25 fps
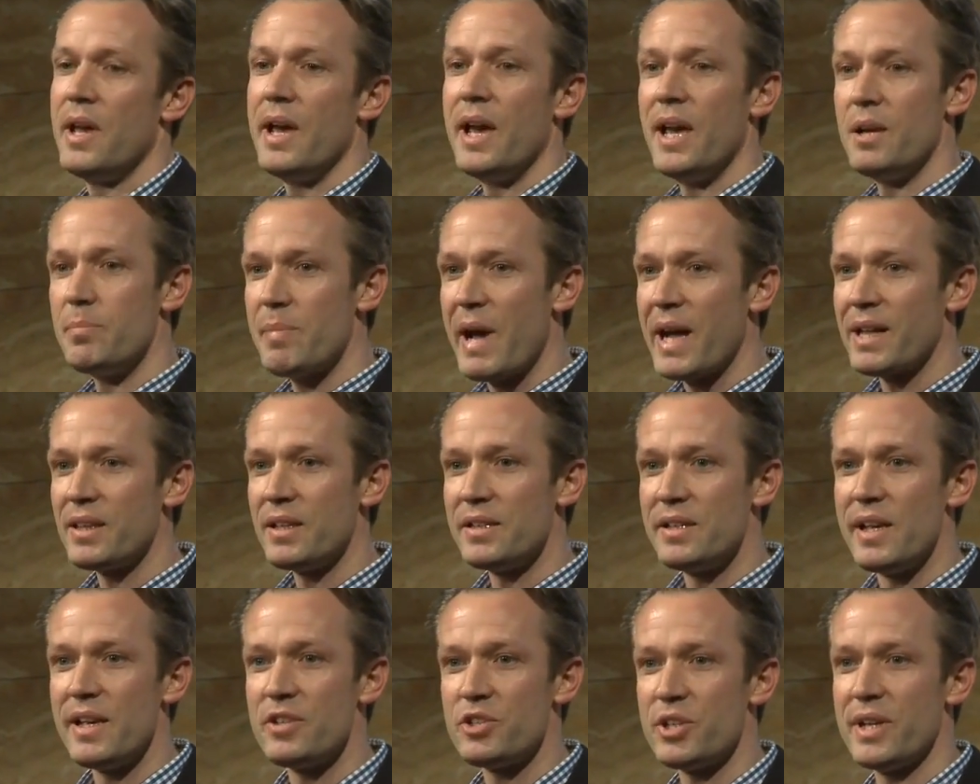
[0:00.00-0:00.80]
In
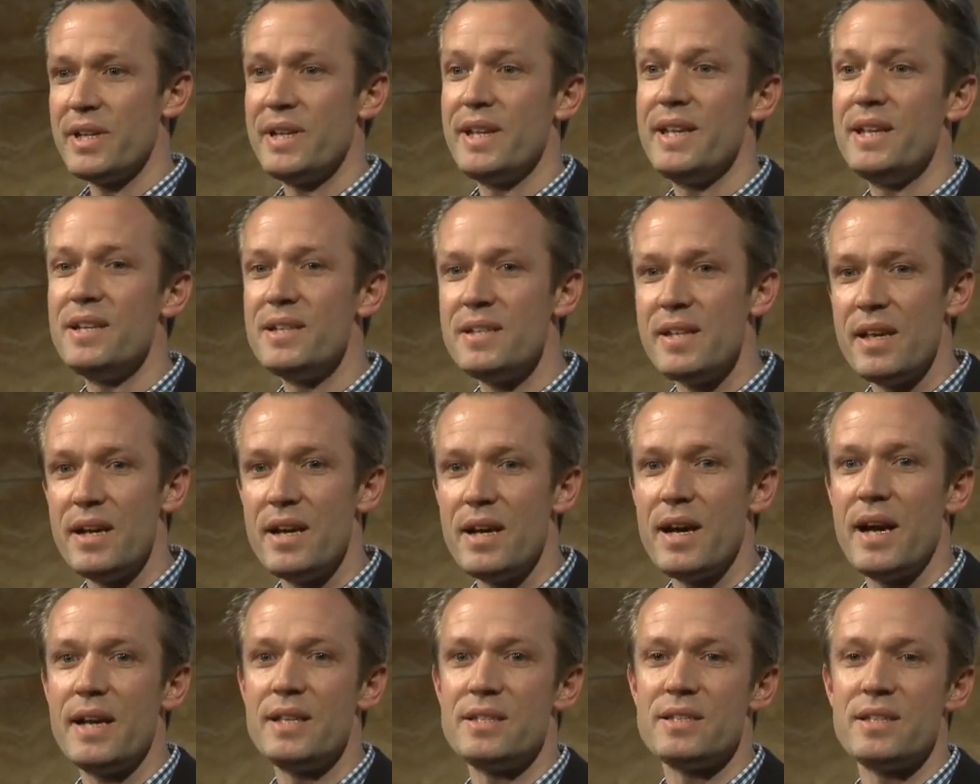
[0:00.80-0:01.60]
Bangladesh and
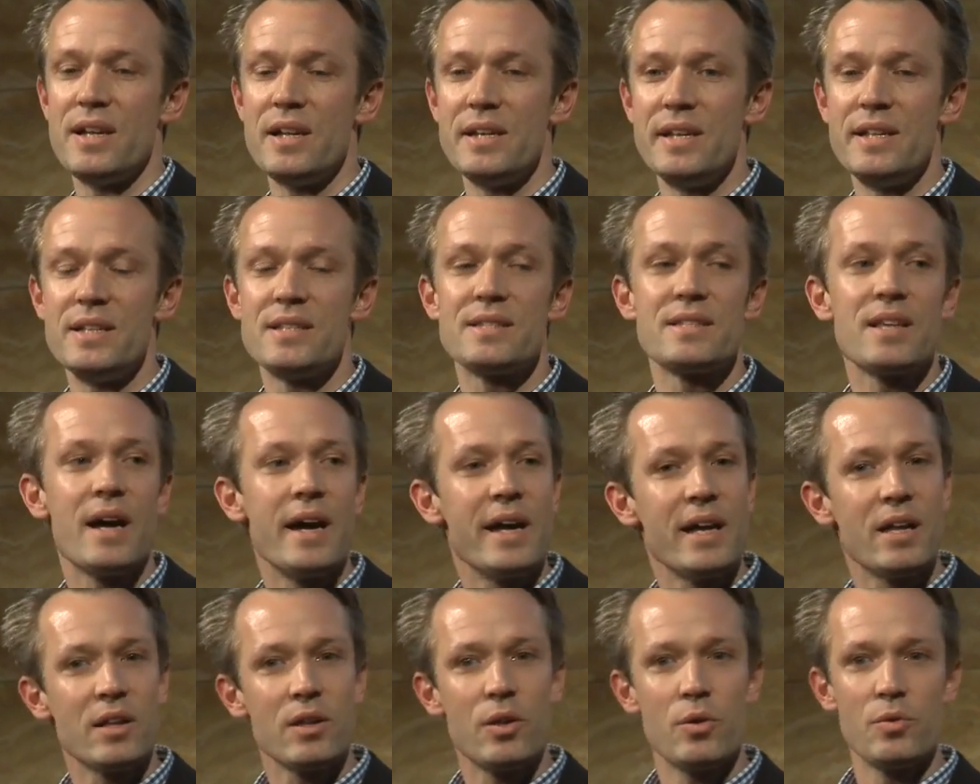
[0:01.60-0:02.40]
India, I studied
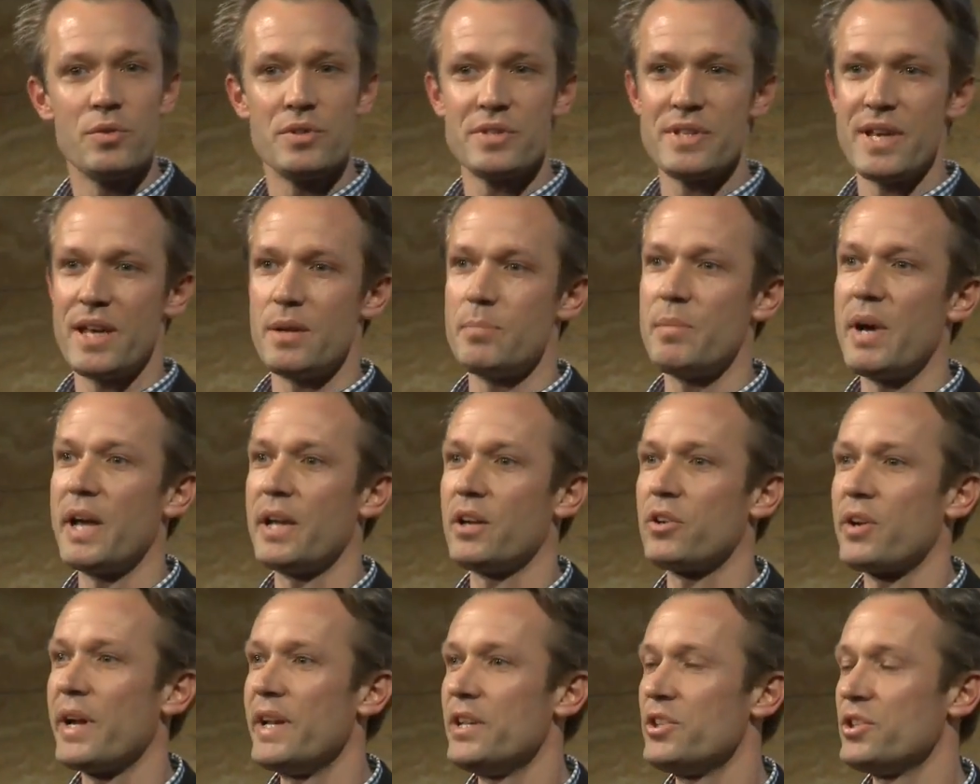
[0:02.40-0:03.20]
cyclones and
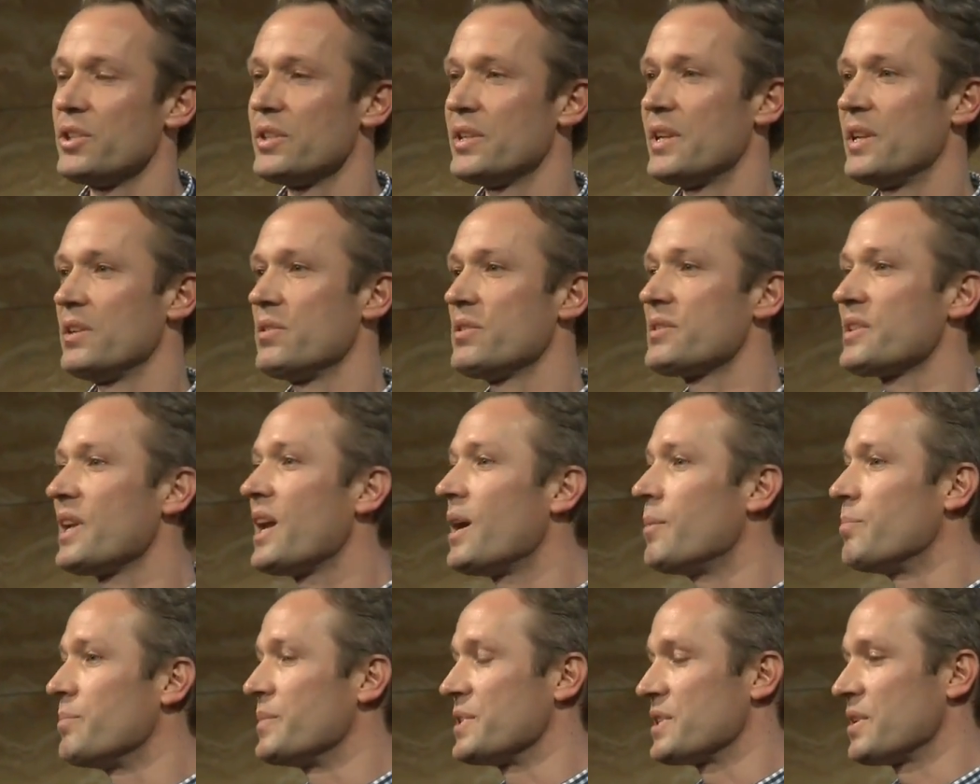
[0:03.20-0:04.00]
migration into
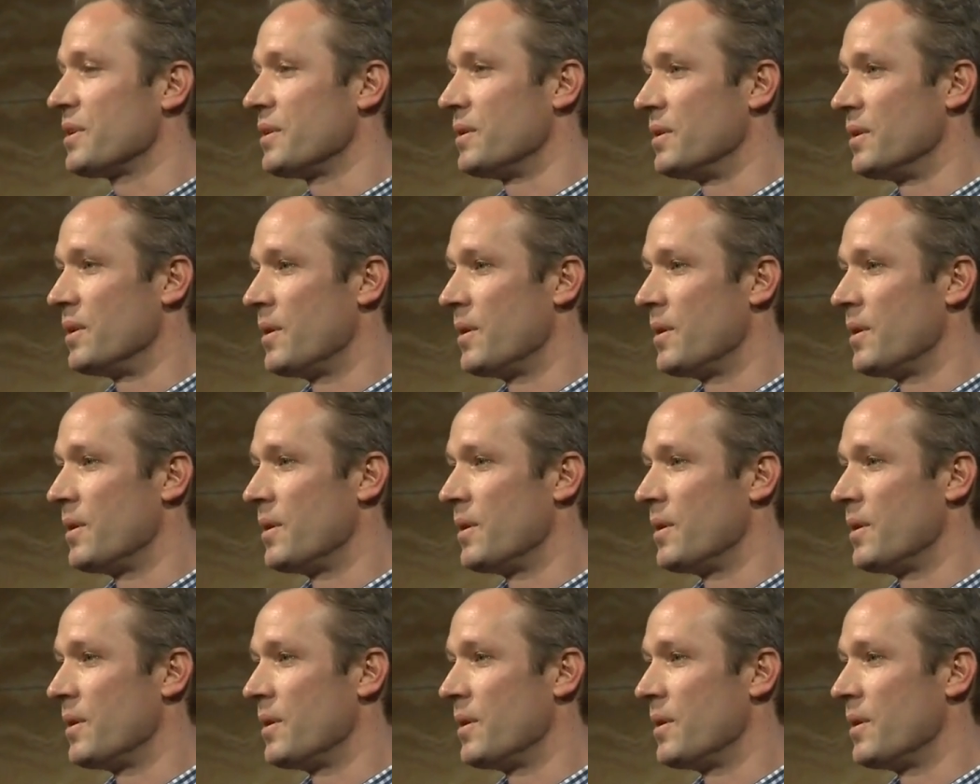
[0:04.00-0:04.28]
slums.